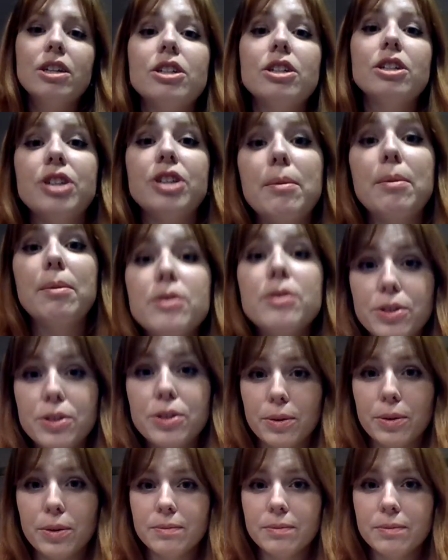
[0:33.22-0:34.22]
Chapter
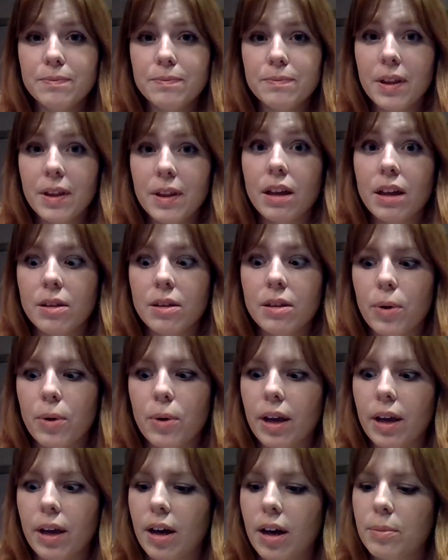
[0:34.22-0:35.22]
2, The
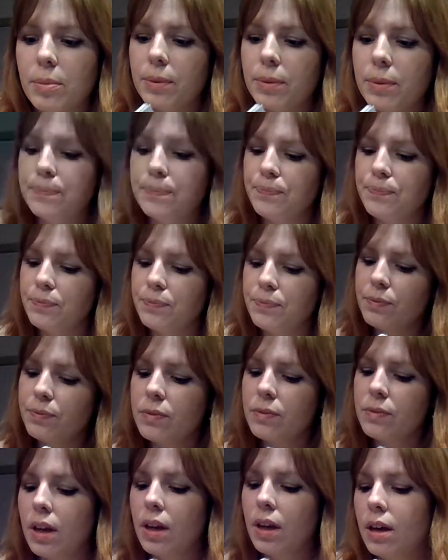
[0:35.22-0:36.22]
Breakup.
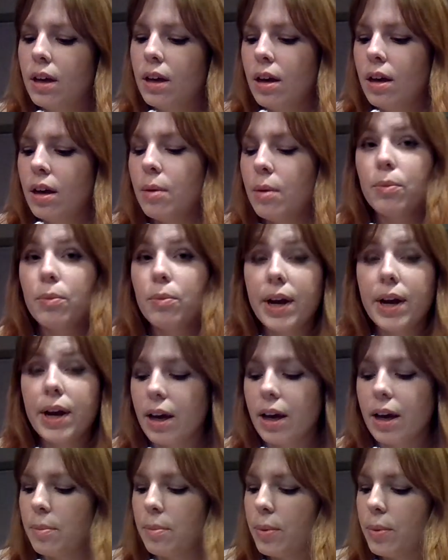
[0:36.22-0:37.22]

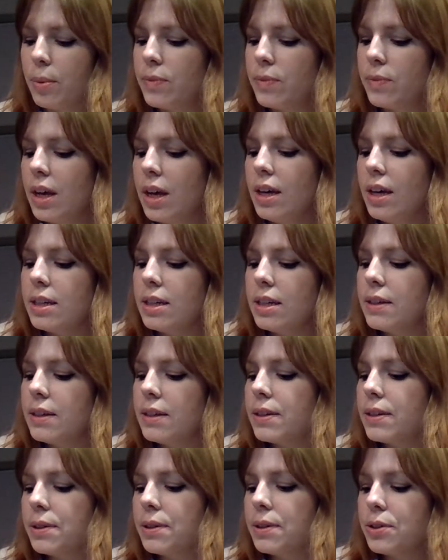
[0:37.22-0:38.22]
Breakup.
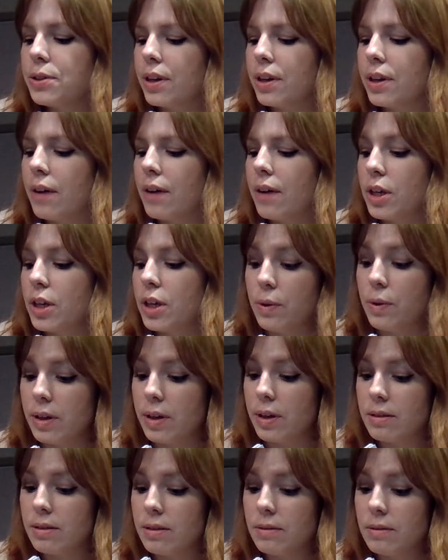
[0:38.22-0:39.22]
Dissolution of a
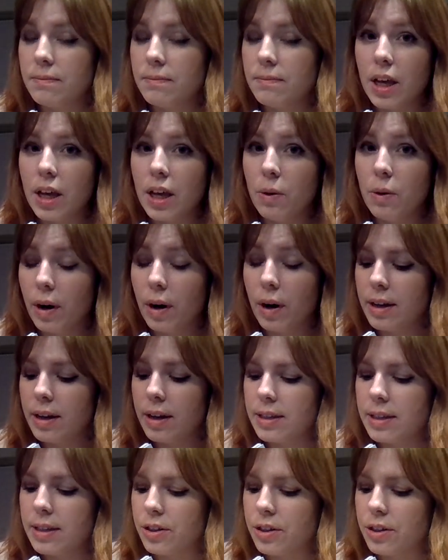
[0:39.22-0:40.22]
unit, an
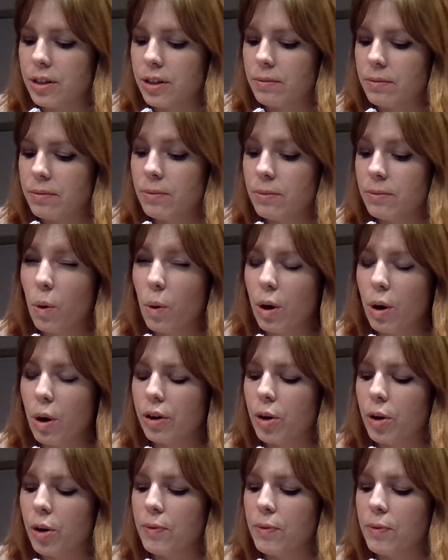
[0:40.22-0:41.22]
organization, or
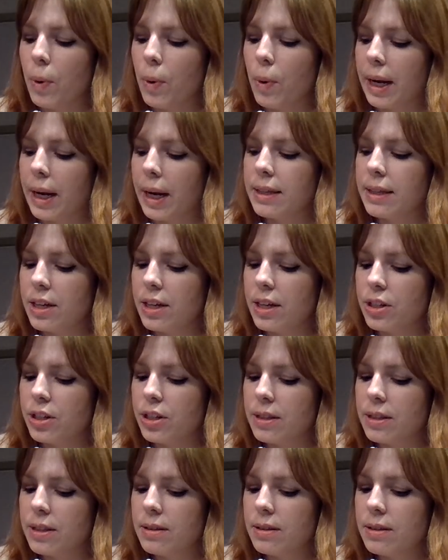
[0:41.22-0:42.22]
a group of
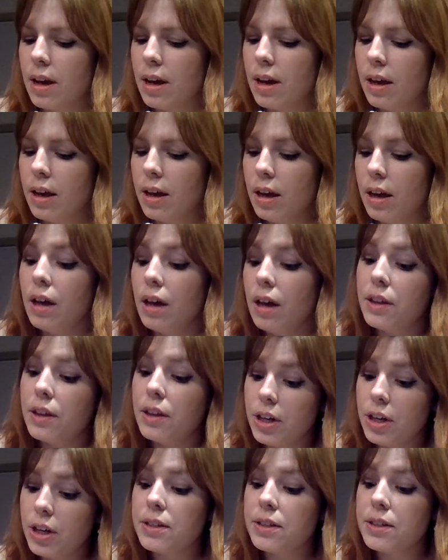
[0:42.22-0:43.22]
organizations. The
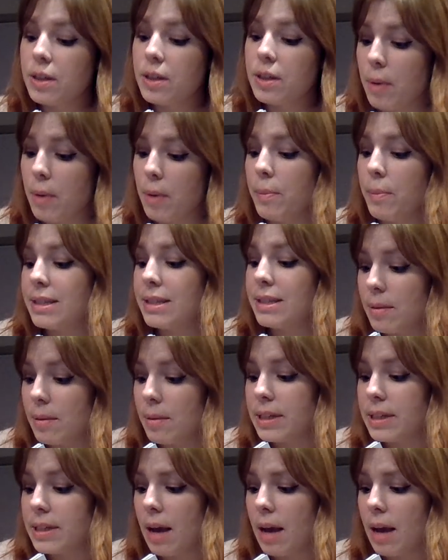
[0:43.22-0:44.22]
Justice Department
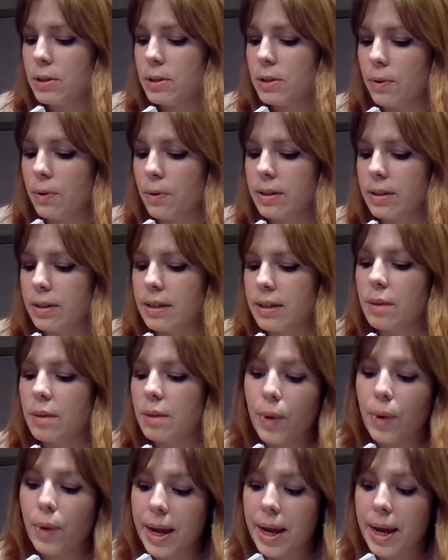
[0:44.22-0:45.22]
sometimes forces the
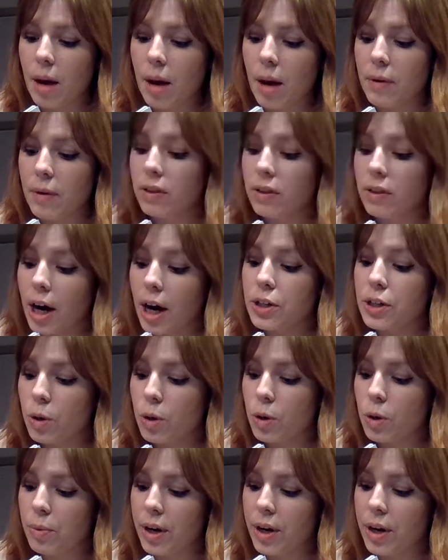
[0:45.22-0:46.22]
breakup of a large
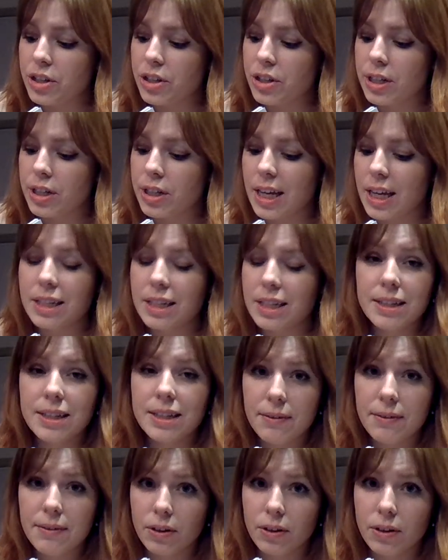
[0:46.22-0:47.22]
corporation into
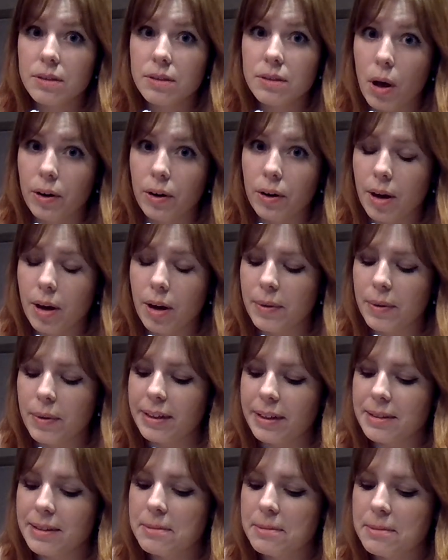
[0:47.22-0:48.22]
several smaller
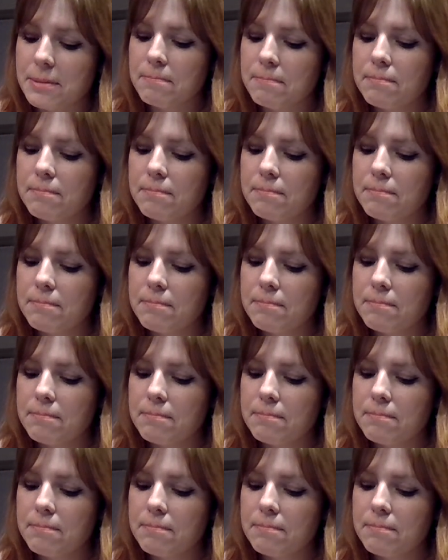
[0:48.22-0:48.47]
companies.